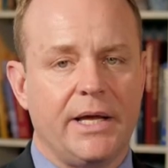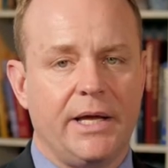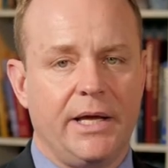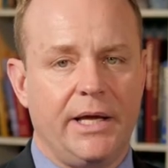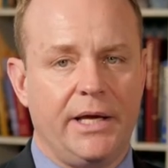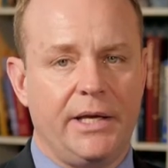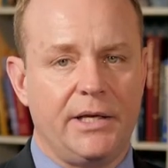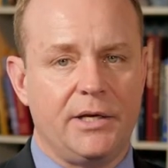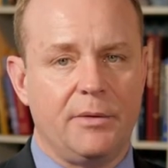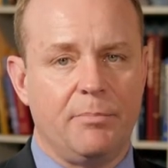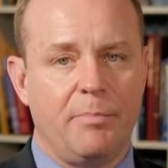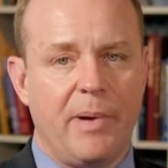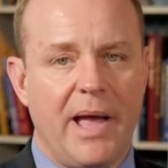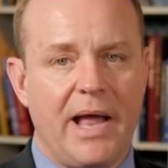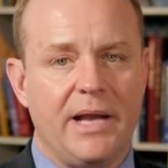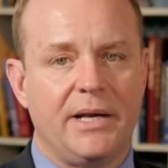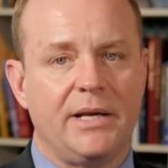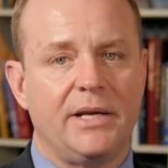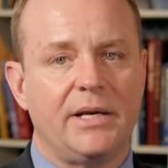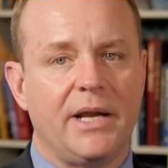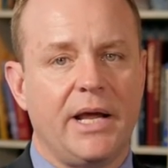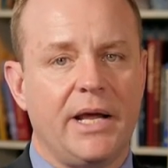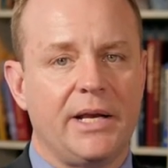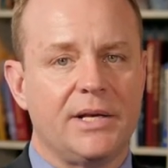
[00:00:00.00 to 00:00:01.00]

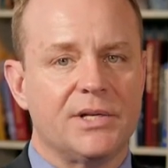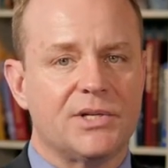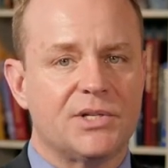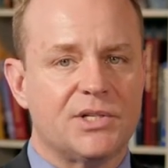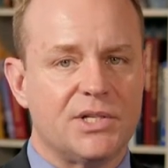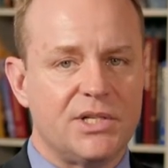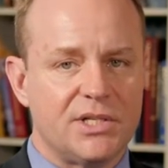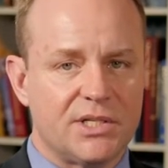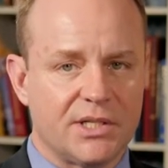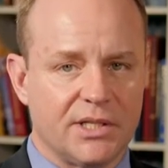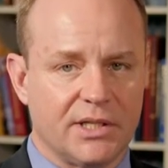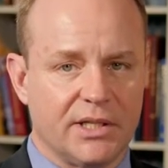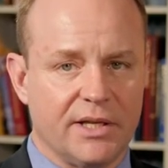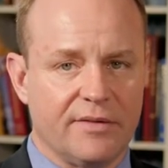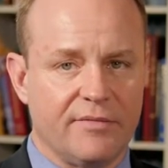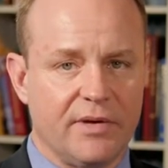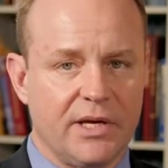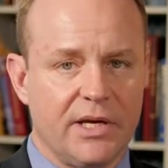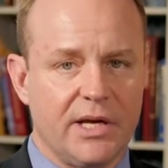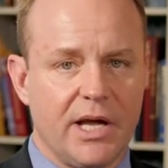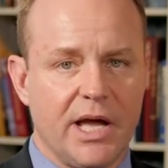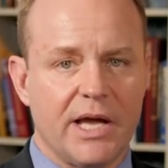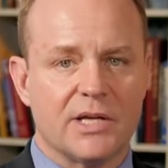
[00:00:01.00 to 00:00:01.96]
Independent and assisted living,